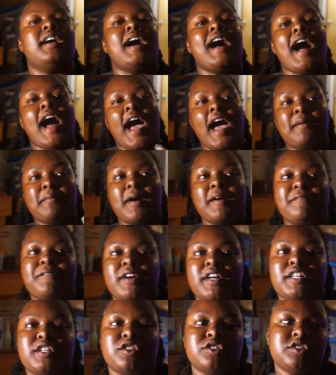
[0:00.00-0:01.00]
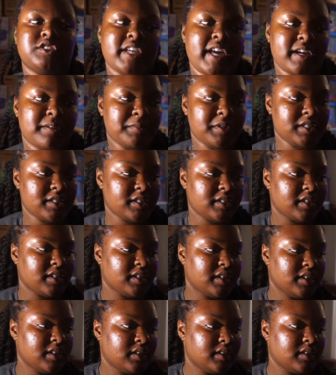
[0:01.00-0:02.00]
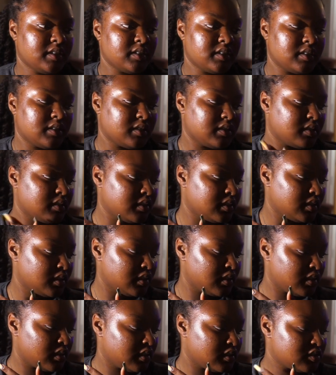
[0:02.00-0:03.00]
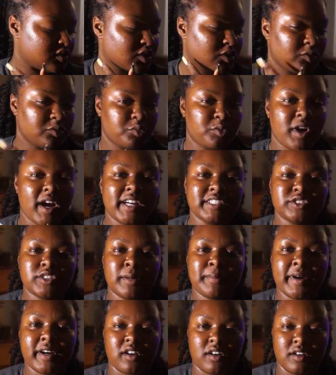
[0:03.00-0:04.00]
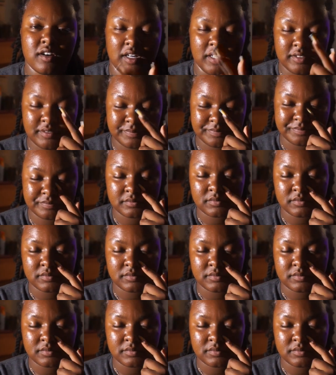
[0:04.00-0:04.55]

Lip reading: I had my friend go take me to where I dropped my car off.